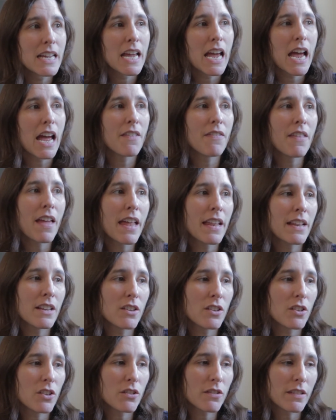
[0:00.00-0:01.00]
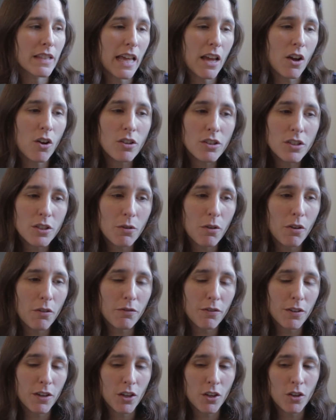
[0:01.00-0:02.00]
And then they also
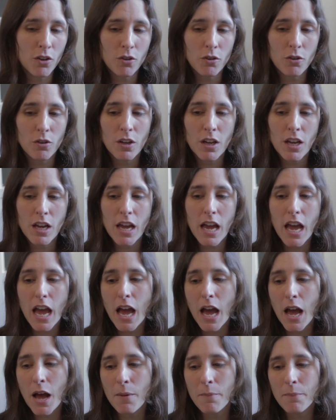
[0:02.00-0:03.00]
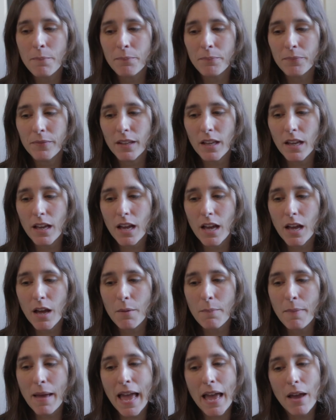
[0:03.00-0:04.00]
offer you um, a
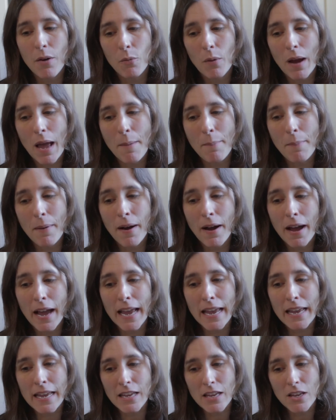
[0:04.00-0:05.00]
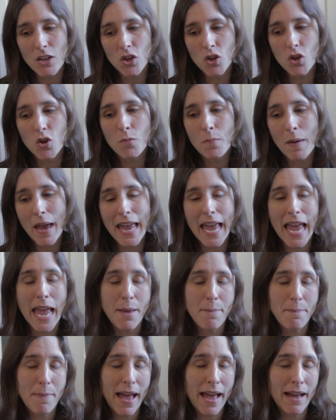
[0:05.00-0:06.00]
bet whereby you
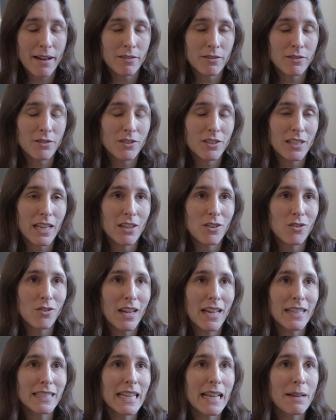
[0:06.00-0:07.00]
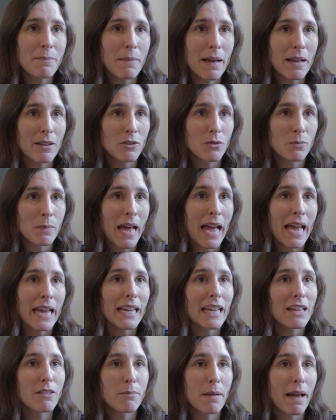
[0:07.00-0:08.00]
pay £8 and you get £10
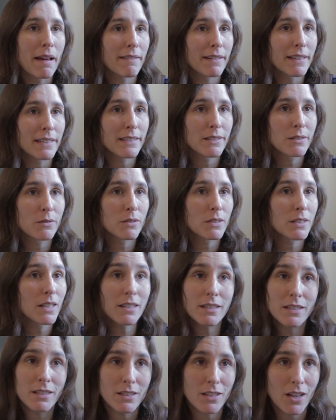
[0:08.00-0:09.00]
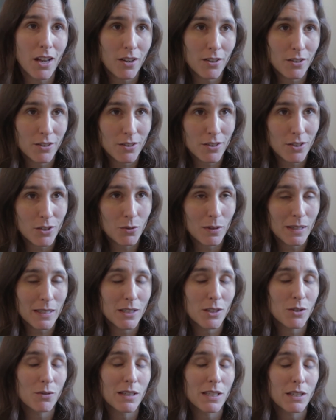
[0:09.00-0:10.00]
back if Paris doesn't host the
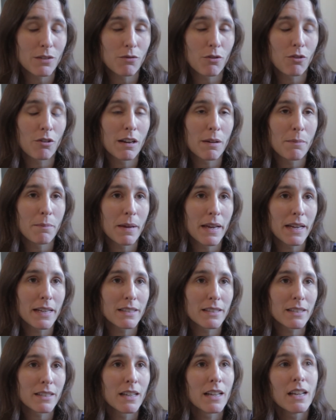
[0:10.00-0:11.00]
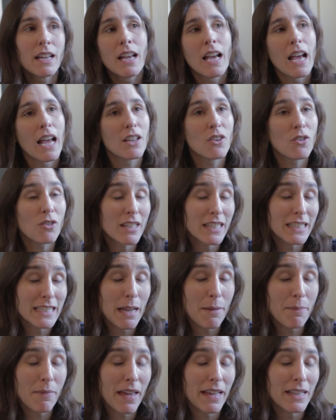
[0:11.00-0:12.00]
2024 Olympics. And you'll
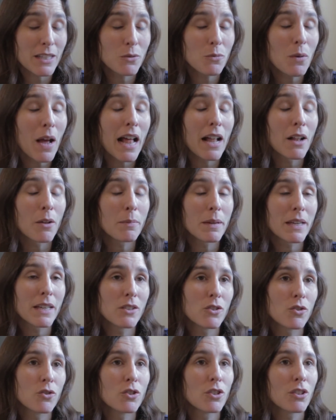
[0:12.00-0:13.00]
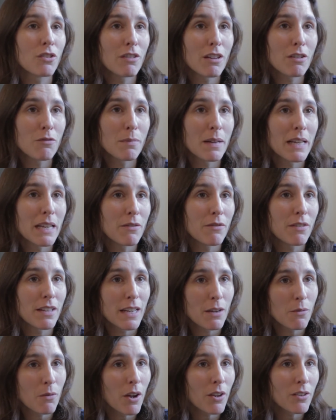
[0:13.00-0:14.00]
accept that as well because your degree of belief that
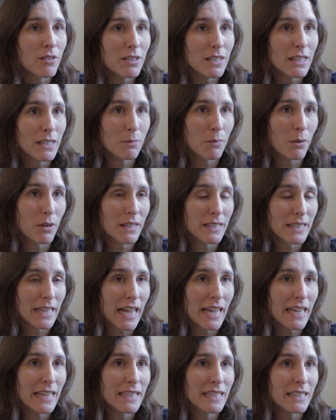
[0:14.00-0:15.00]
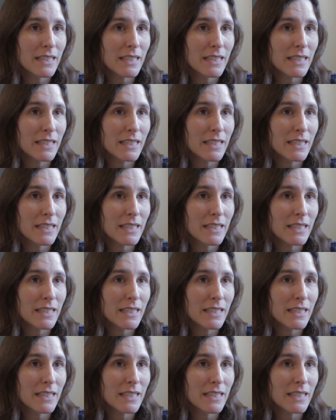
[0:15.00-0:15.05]
it won't is 0.8.